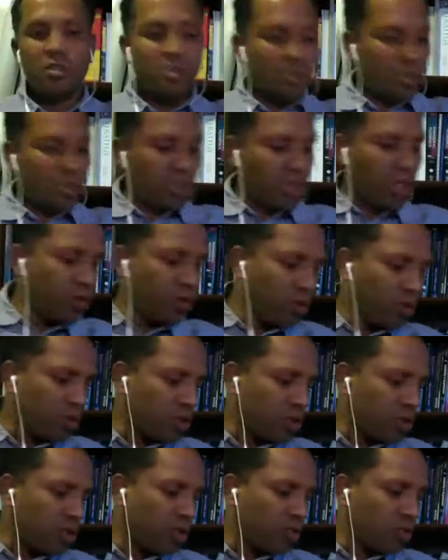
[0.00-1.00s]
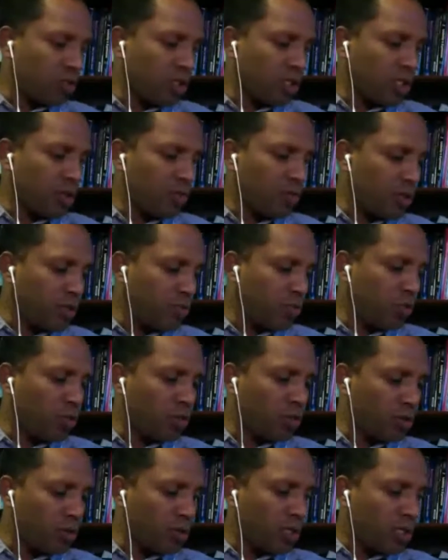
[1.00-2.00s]
share yours also a little bit more?
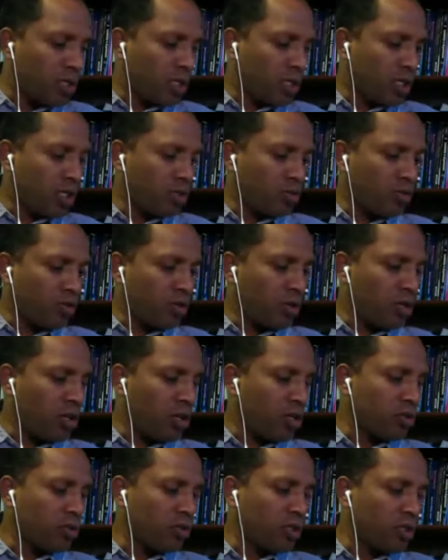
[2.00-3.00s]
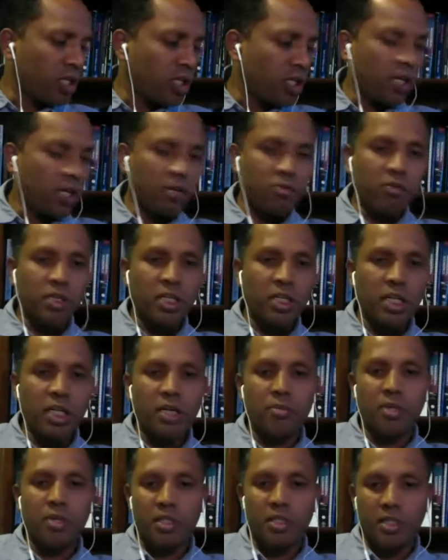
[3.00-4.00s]
Because you have gone a little quickly,
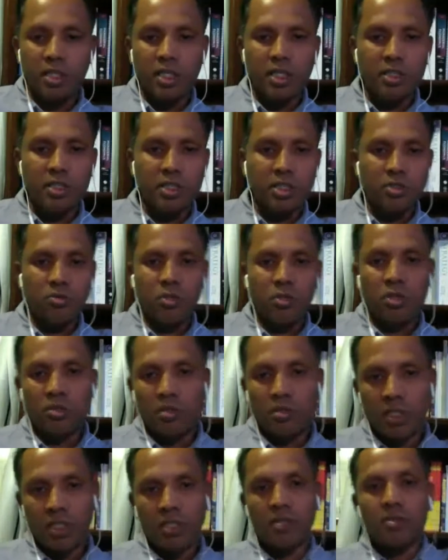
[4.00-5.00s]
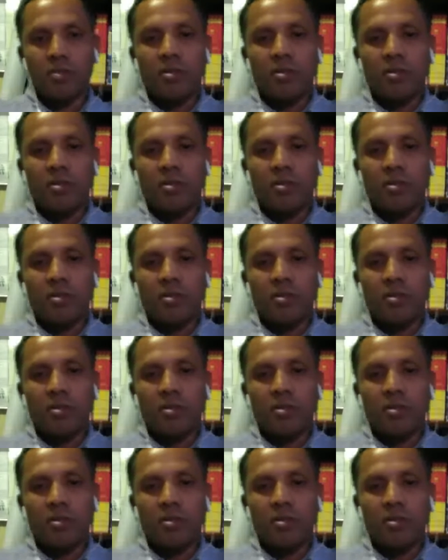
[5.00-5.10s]
but I just want to hear.